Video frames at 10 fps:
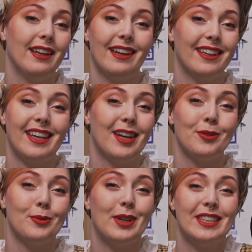I
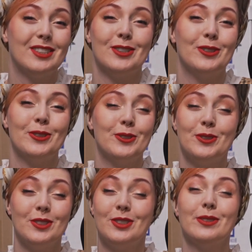can't wait
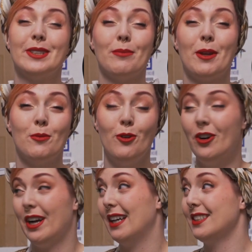to do something
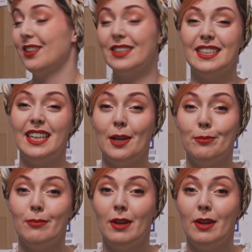more. As you can see, I'm